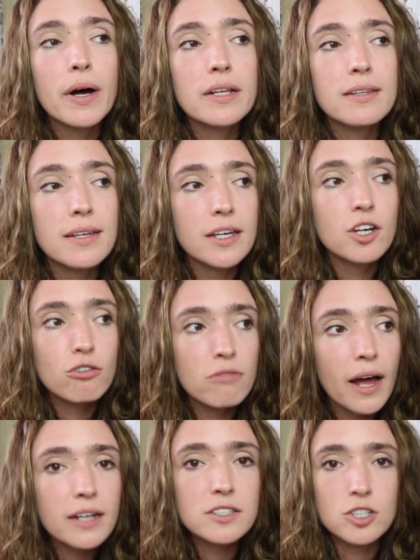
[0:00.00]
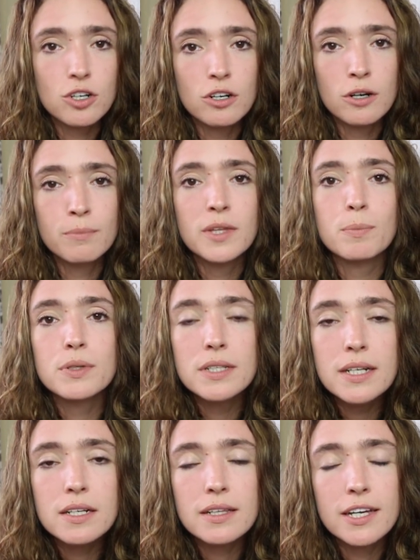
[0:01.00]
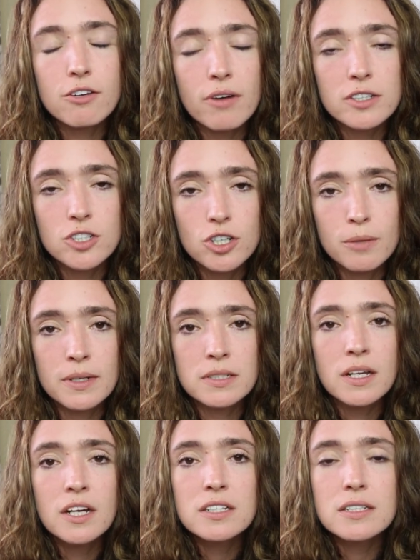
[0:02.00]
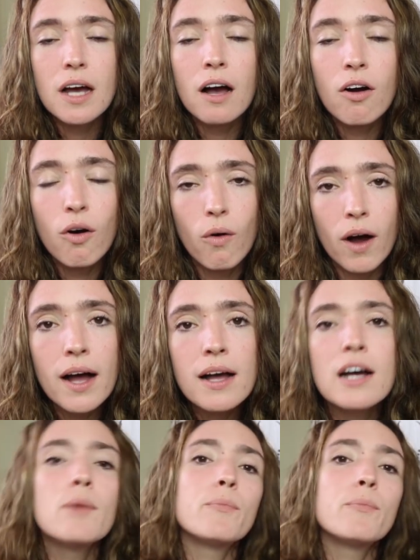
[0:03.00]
but the correct term, the politically correct term is Tianghua,